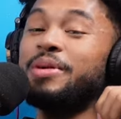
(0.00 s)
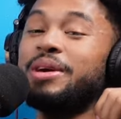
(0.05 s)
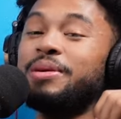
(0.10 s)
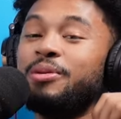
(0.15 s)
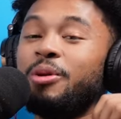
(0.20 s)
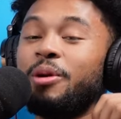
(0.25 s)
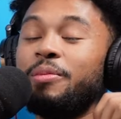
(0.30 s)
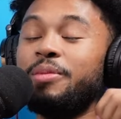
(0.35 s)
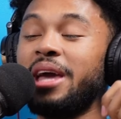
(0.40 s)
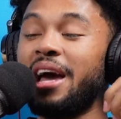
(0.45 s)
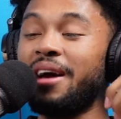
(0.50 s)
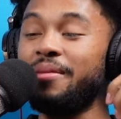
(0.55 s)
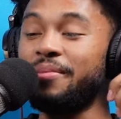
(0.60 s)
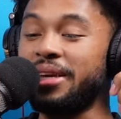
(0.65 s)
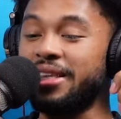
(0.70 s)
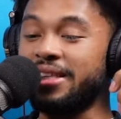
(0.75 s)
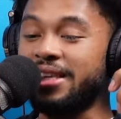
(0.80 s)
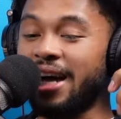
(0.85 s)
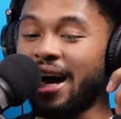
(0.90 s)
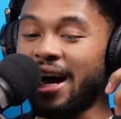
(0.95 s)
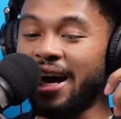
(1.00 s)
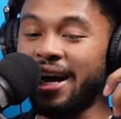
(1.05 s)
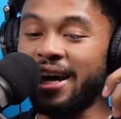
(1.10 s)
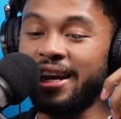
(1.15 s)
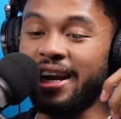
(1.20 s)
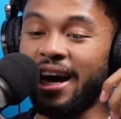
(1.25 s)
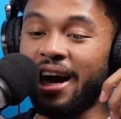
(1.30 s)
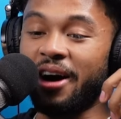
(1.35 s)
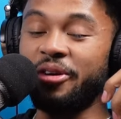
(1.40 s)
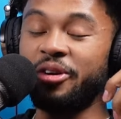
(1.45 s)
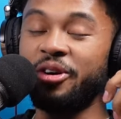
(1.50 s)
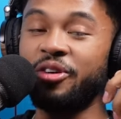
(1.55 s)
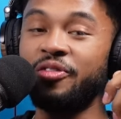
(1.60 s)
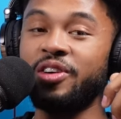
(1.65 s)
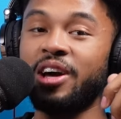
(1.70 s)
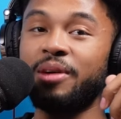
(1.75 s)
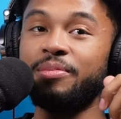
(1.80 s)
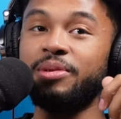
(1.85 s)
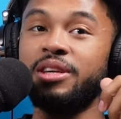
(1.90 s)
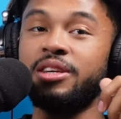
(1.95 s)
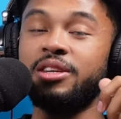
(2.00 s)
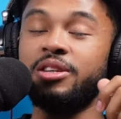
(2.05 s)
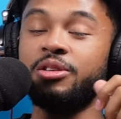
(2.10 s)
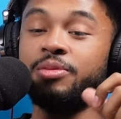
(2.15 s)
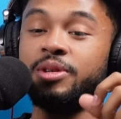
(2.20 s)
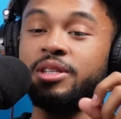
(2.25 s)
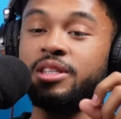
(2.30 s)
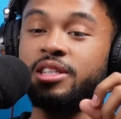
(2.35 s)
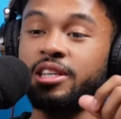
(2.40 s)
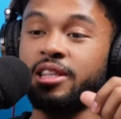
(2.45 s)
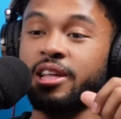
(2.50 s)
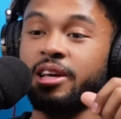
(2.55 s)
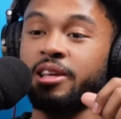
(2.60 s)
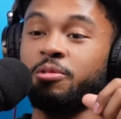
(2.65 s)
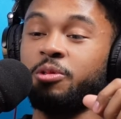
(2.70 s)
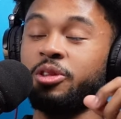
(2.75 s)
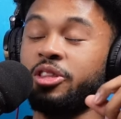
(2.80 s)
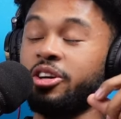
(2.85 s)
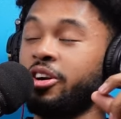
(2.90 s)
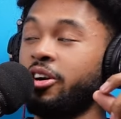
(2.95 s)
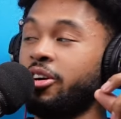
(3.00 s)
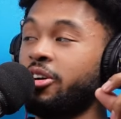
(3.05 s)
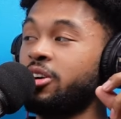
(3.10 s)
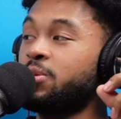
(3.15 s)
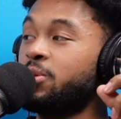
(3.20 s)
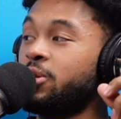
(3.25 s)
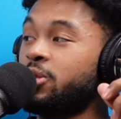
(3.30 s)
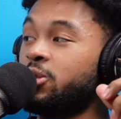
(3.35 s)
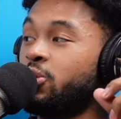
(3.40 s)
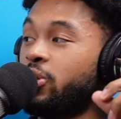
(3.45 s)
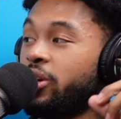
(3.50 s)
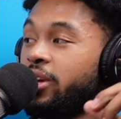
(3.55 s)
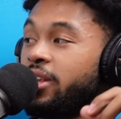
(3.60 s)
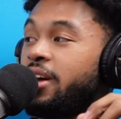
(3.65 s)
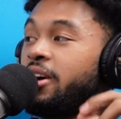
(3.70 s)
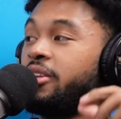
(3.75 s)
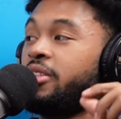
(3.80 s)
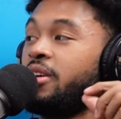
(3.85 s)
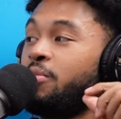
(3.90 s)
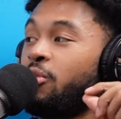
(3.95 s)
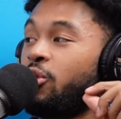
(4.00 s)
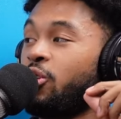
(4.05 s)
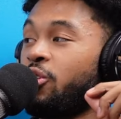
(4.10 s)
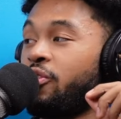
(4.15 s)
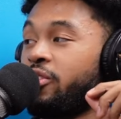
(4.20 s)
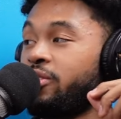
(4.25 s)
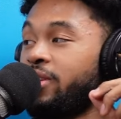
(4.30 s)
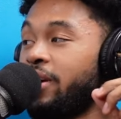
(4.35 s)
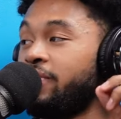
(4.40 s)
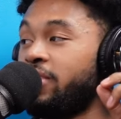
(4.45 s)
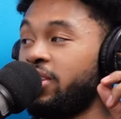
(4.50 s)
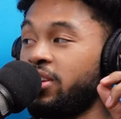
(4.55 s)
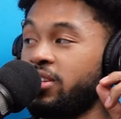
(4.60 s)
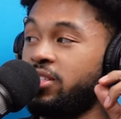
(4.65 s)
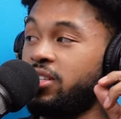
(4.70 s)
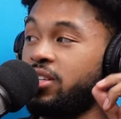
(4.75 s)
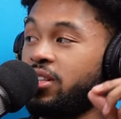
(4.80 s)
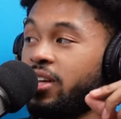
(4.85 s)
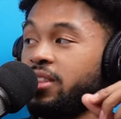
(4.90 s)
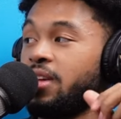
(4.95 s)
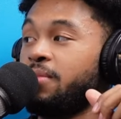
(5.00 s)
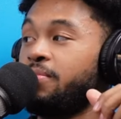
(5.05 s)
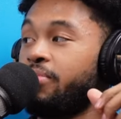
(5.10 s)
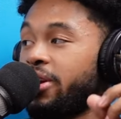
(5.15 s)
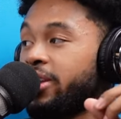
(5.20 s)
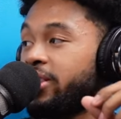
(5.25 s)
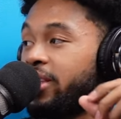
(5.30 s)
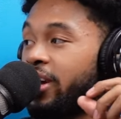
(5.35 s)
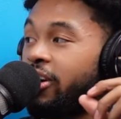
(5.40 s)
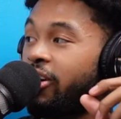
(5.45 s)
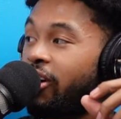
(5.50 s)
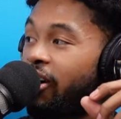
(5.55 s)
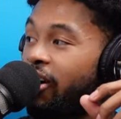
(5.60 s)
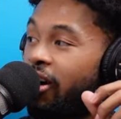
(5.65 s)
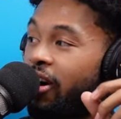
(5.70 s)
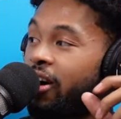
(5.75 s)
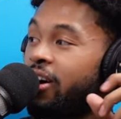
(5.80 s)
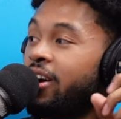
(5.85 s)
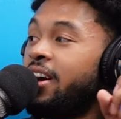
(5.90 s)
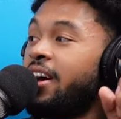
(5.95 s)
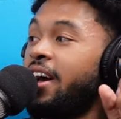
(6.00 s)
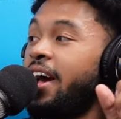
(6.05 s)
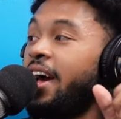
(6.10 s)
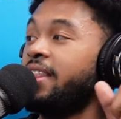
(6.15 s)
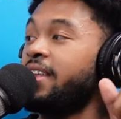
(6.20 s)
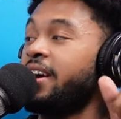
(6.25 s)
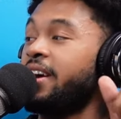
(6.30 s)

be what be having me dying? I don't know if y'all be... You be seeing, like, when the girls be tweaking out on their boyfriend after they cheat. Like, they break their car and,